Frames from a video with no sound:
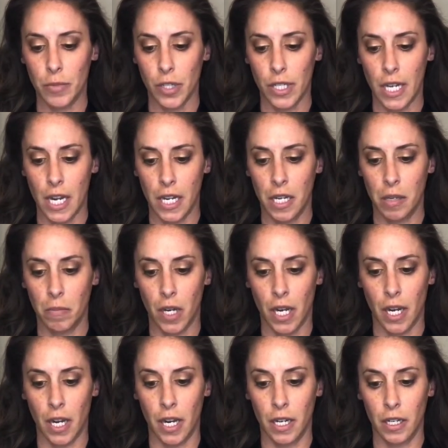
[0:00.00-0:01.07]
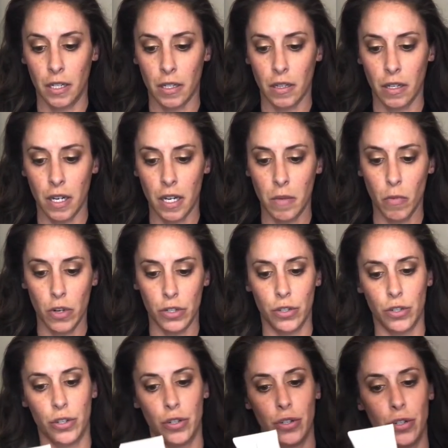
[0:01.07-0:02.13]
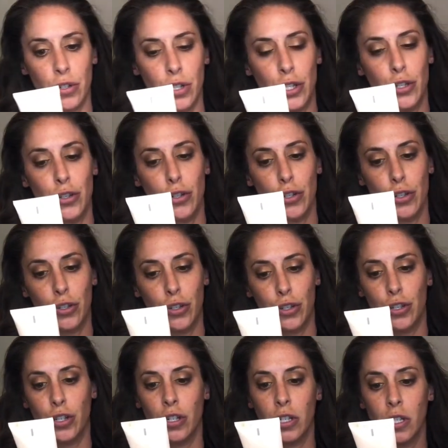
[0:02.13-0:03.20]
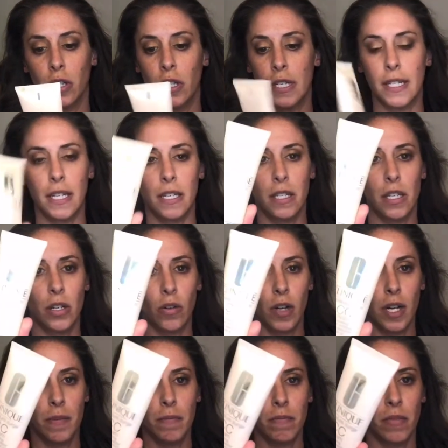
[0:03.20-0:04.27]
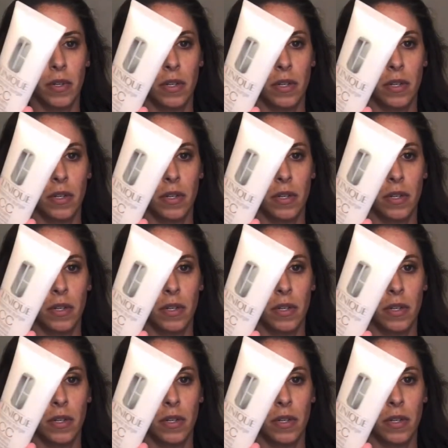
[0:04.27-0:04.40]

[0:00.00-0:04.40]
just taking my Clinique Moisture Surge CC cream,